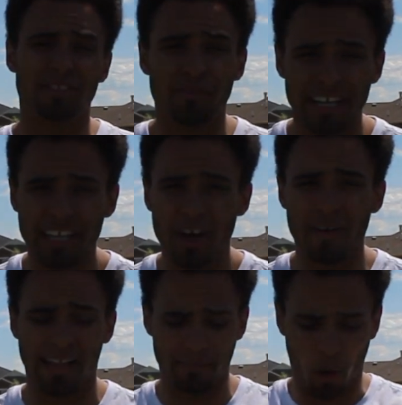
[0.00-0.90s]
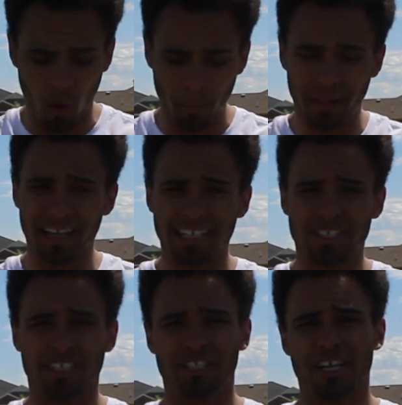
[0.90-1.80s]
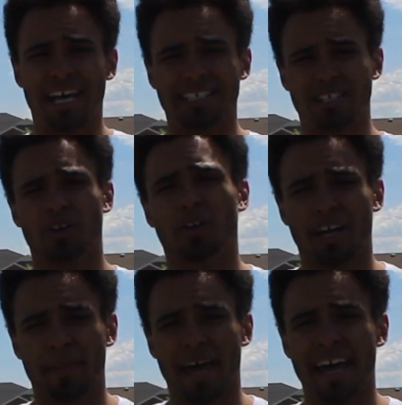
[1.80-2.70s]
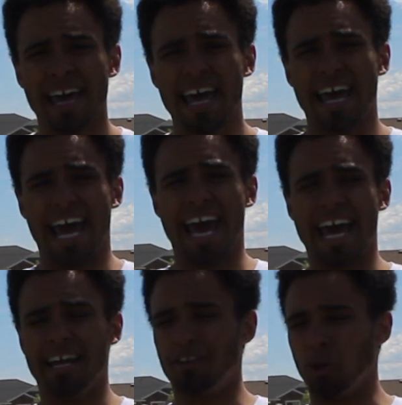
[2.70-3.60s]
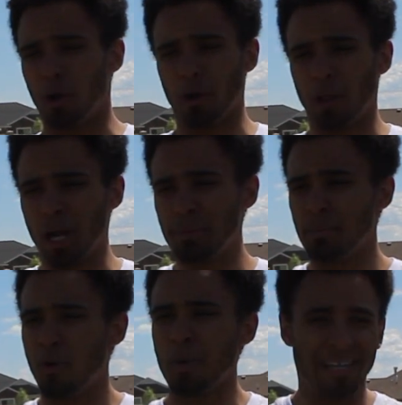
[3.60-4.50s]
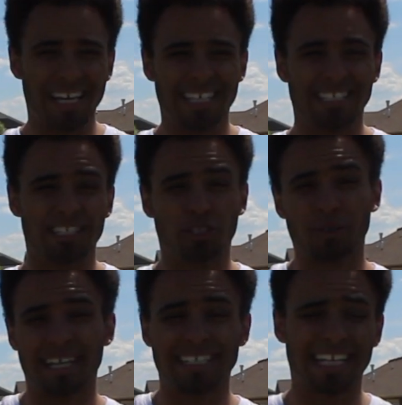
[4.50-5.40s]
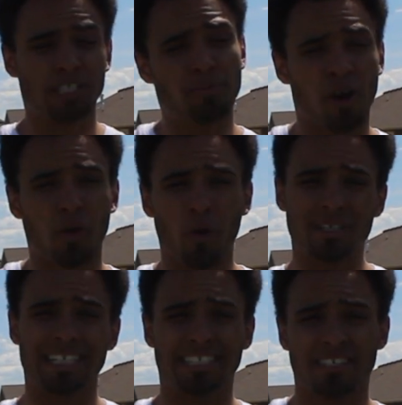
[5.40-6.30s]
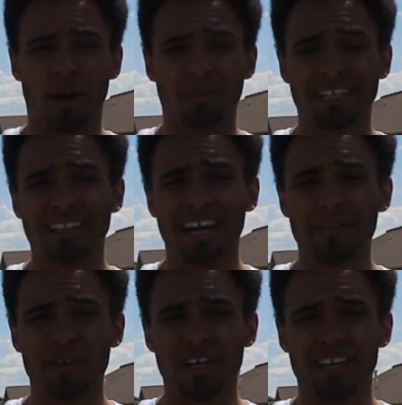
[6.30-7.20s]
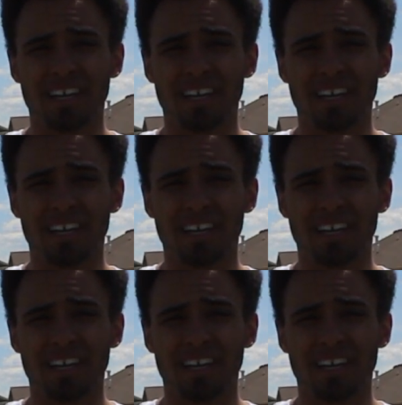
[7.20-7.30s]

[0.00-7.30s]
video. I'll have the whole playlist so that you guys can go look at that and learn a little bit more because the tricking slash parkour slash tumbling life